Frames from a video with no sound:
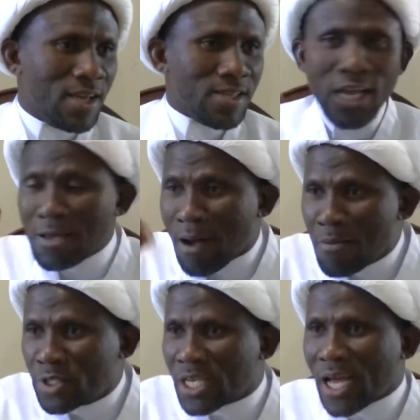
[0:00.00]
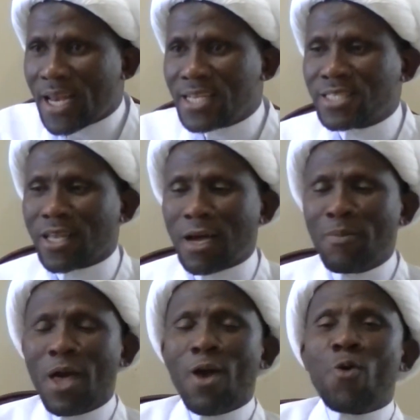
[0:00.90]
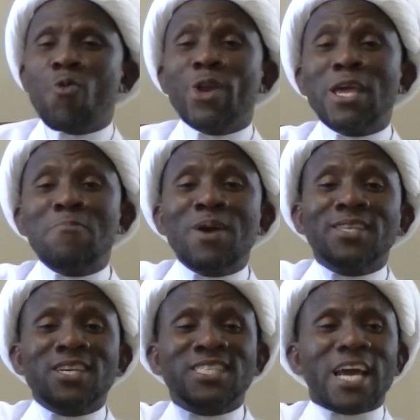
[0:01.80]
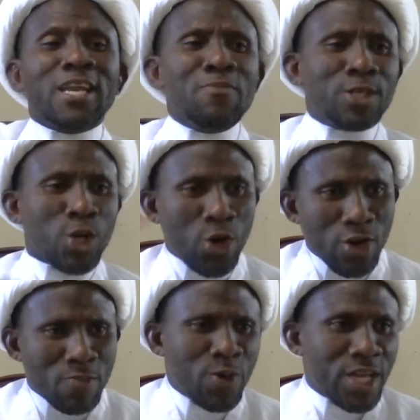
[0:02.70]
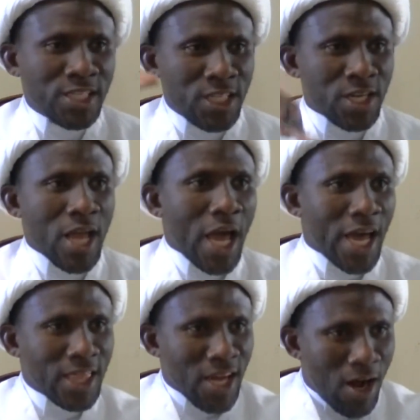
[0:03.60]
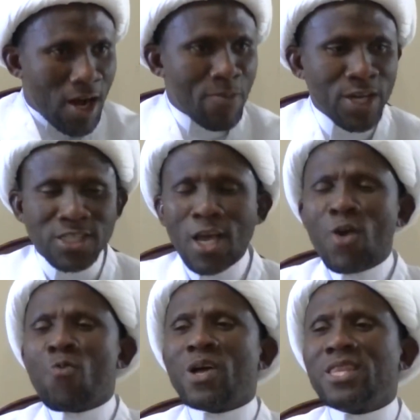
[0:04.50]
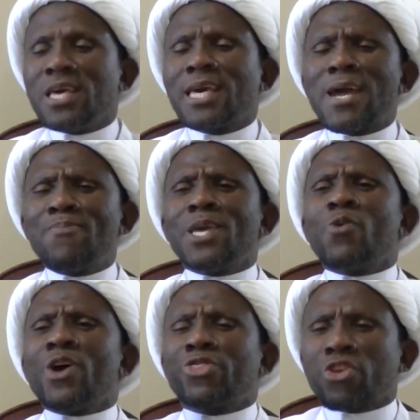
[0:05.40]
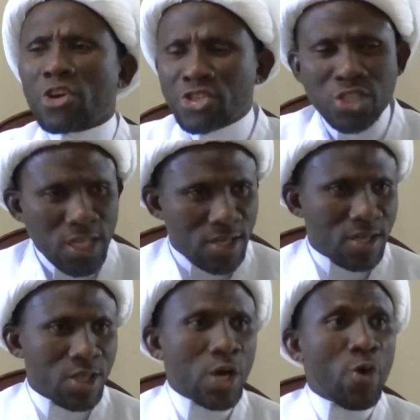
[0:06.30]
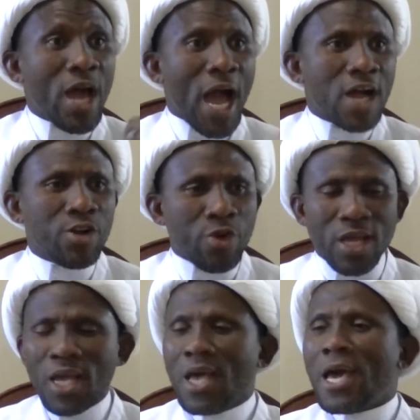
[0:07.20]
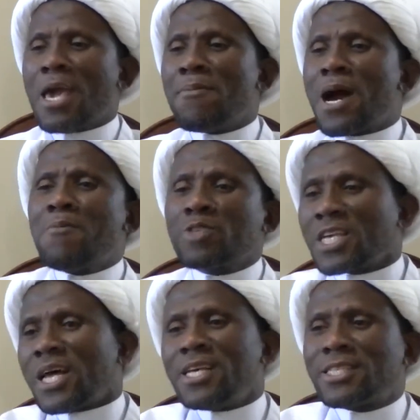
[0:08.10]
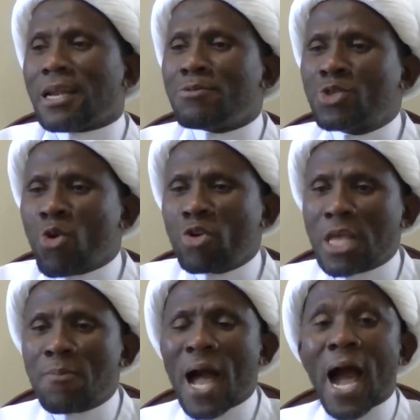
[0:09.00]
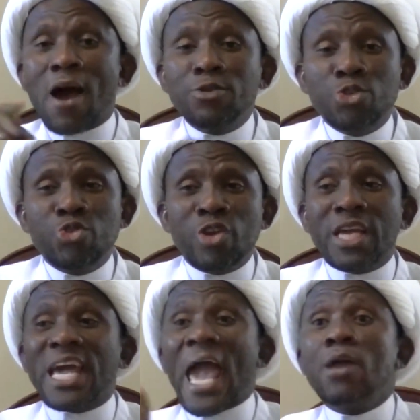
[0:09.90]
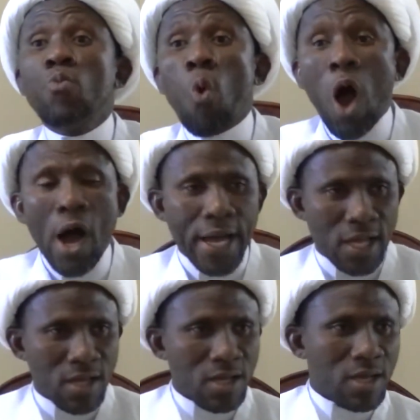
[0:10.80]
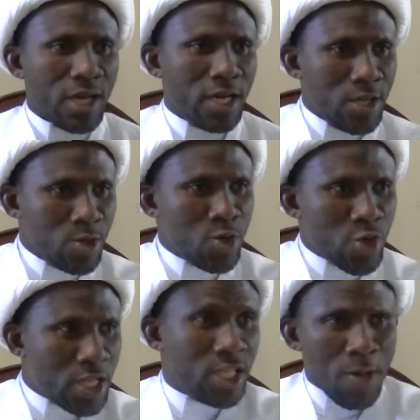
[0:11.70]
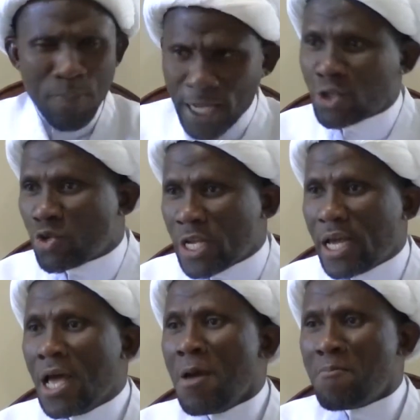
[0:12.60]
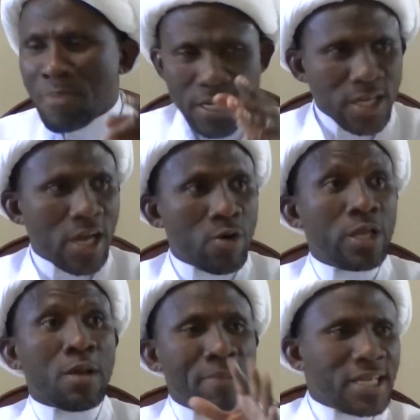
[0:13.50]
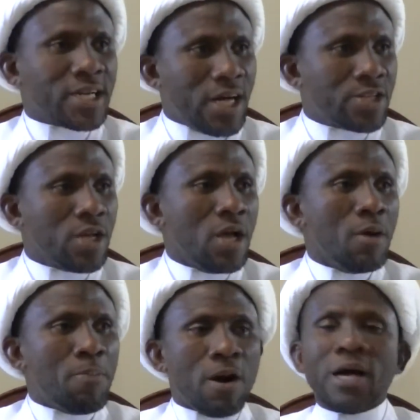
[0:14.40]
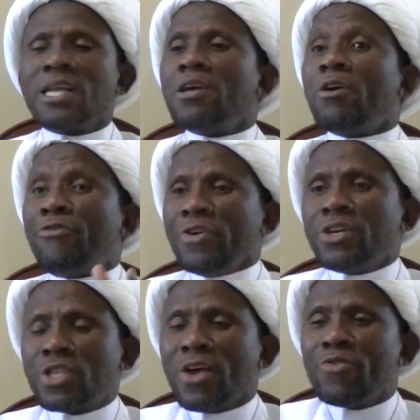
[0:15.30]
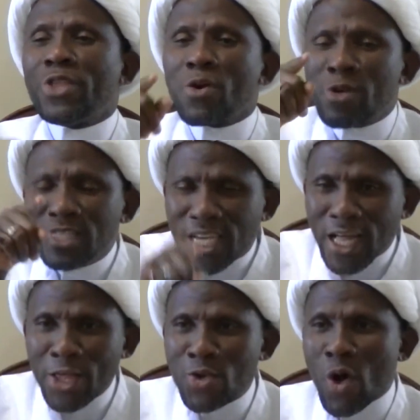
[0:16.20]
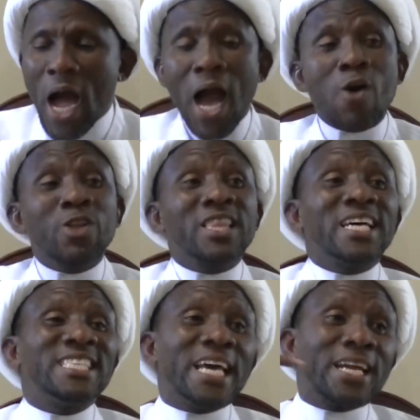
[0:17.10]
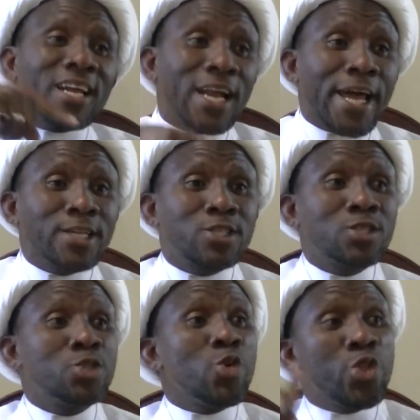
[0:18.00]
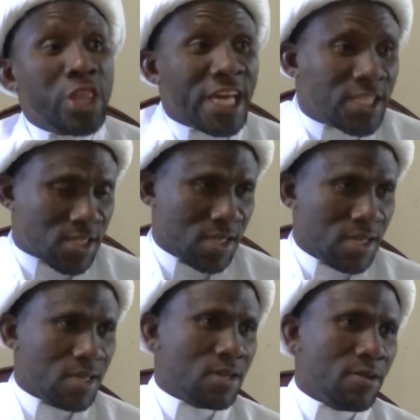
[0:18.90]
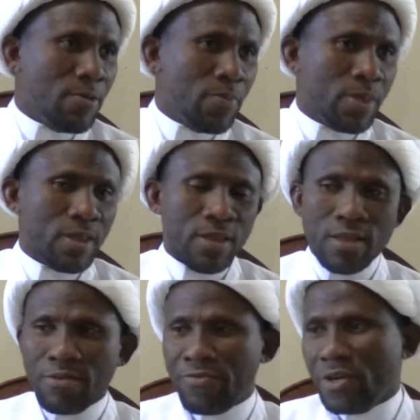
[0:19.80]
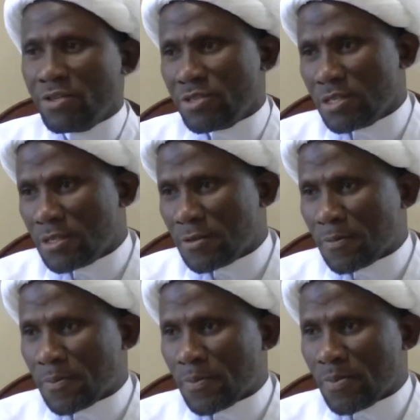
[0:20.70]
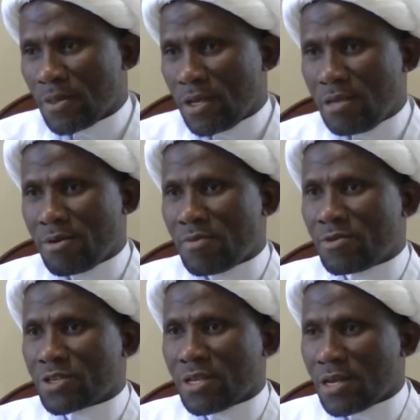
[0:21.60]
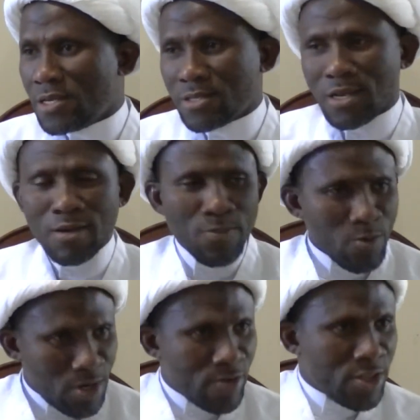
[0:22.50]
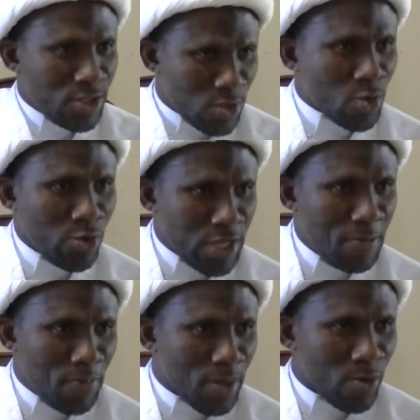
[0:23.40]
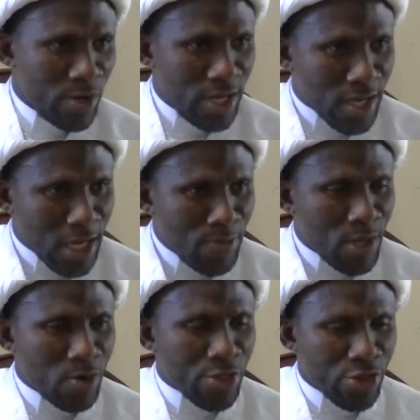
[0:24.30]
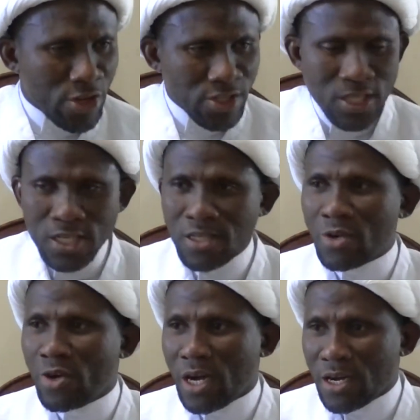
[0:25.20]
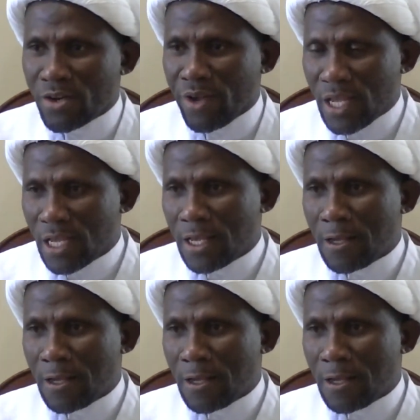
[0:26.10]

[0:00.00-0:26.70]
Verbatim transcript: Then Imam Hussein alayhi salam, when he met his enemies, Hur and the armies, when they came, they were thirsty, they were hungry. Imam Hussein alayhi salam told them how to drink it and why. And you go deep into the, uh, in the medical part of field, they will tell you how does it relate to this field. And Imam Hussein alayhi salam, one of the things he told them, when they came, they were thirsty, they were hungry.